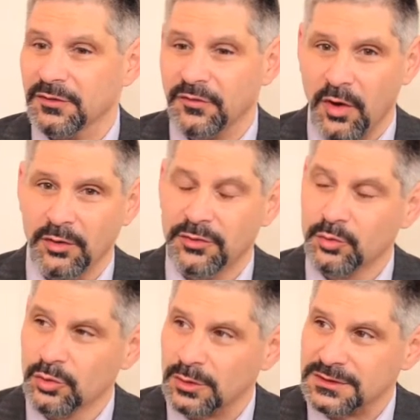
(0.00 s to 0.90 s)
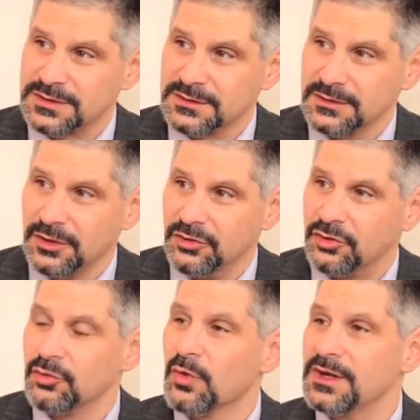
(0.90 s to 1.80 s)
you follow the rules, you
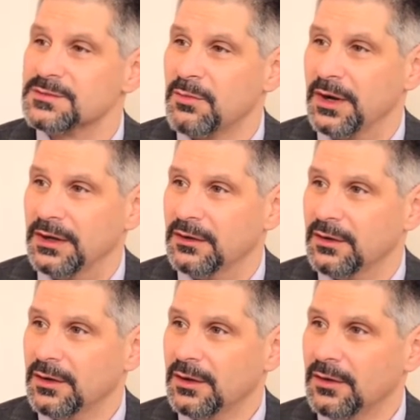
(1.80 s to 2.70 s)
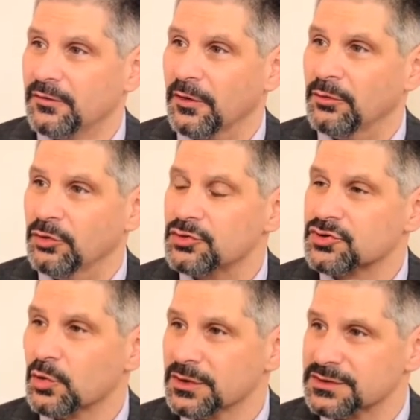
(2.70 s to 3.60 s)
can raise money from new
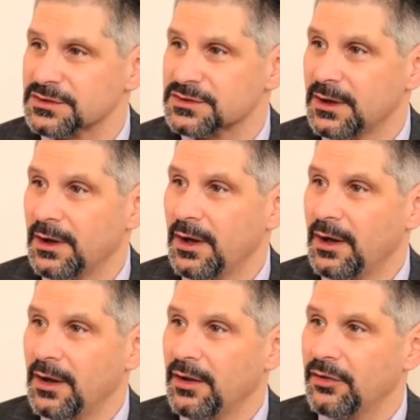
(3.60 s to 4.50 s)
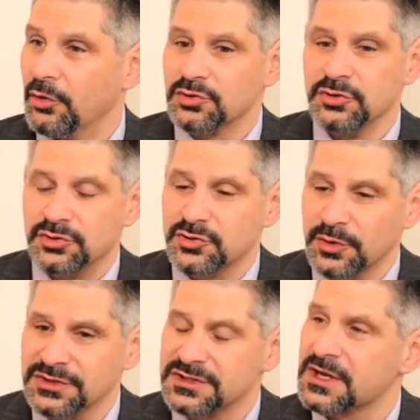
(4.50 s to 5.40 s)
sources. Those new
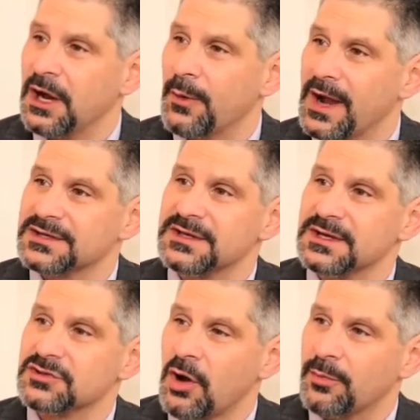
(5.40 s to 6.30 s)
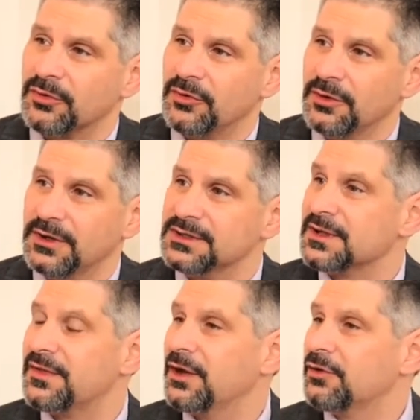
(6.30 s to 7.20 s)
sources can now access opportunities
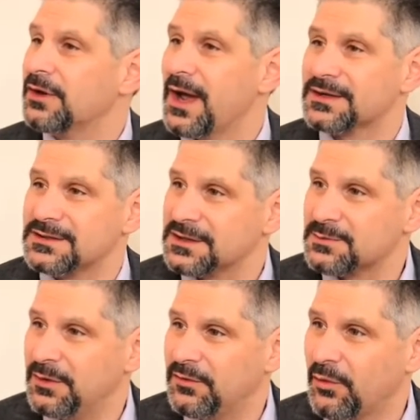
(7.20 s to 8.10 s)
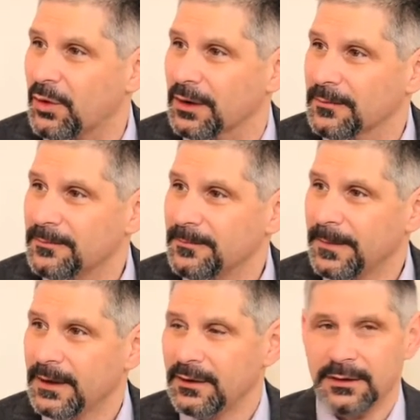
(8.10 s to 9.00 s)
that they couldn't access before.
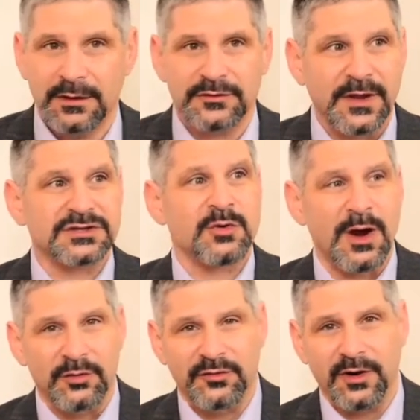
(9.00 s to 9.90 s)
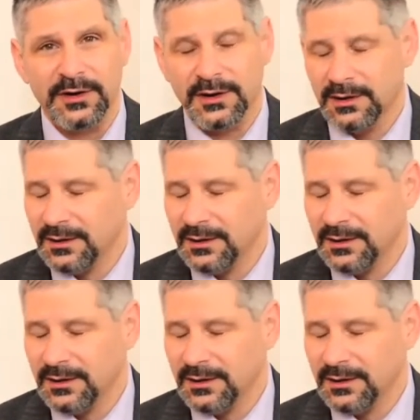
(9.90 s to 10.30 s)
So that's crowdfunding.